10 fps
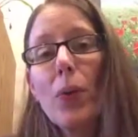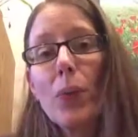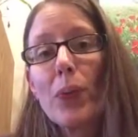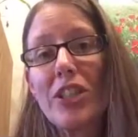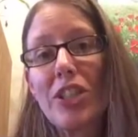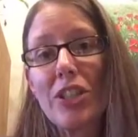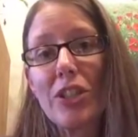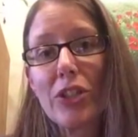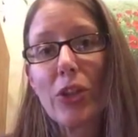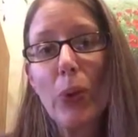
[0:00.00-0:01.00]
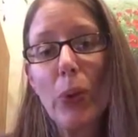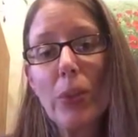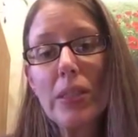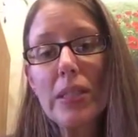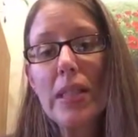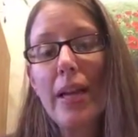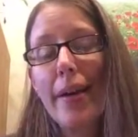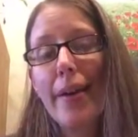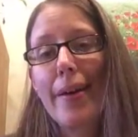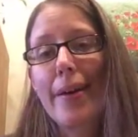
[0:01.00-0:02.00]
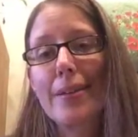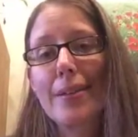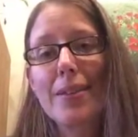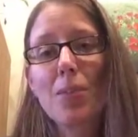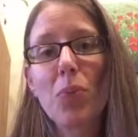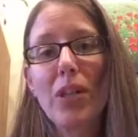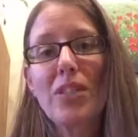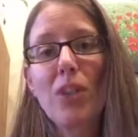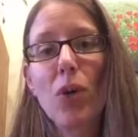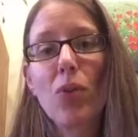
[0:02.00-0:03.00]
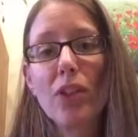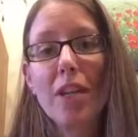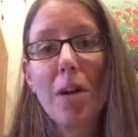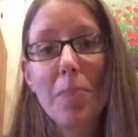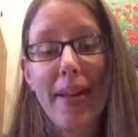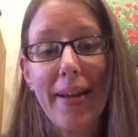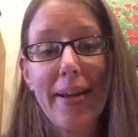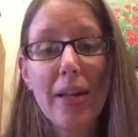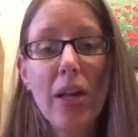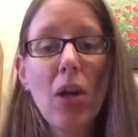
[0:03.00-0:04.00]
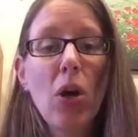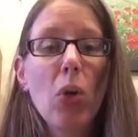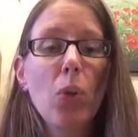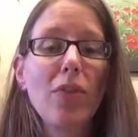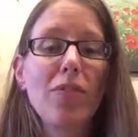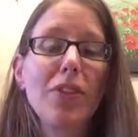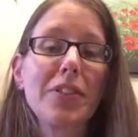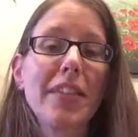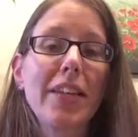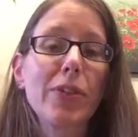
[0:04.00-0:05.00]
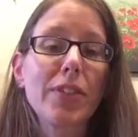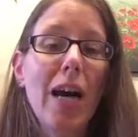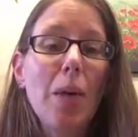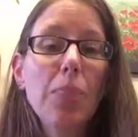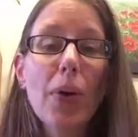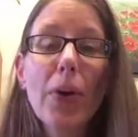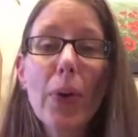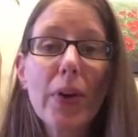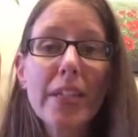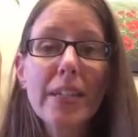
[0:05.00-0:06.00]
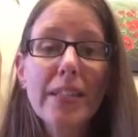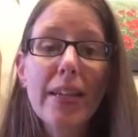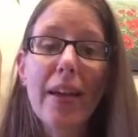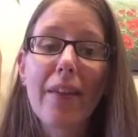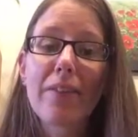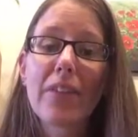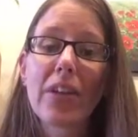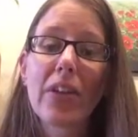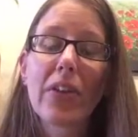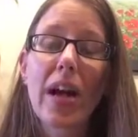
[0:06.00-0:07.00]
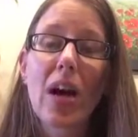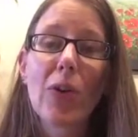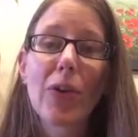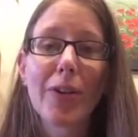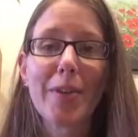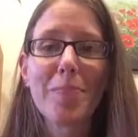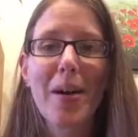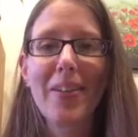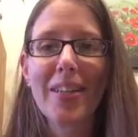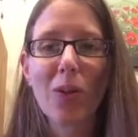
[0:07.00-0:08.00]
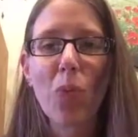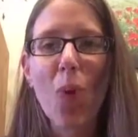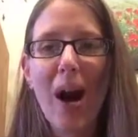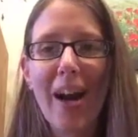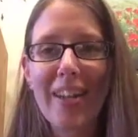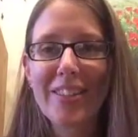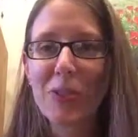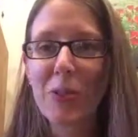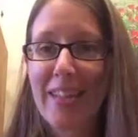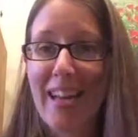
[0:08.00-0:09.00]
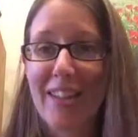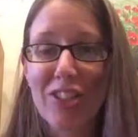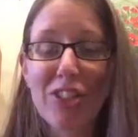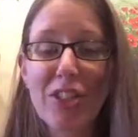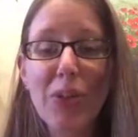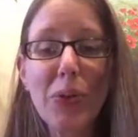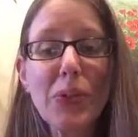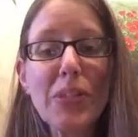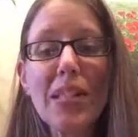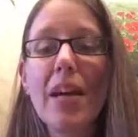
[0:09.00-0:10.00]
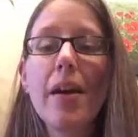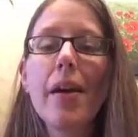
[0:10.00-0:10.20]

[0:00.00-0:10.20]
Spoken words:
reaching your goals and some ways to overcome that. We've looked at your top priorities and figured out your compelling why to attach to those.